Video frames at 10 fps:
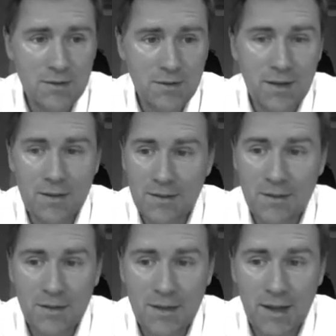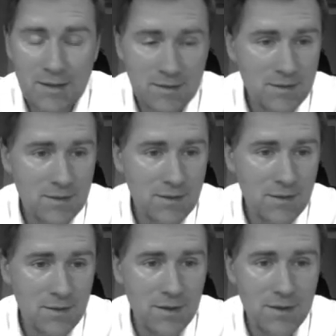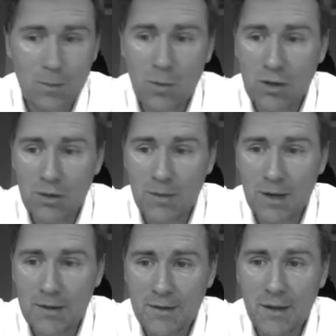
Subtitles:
That is the guess that the model makes.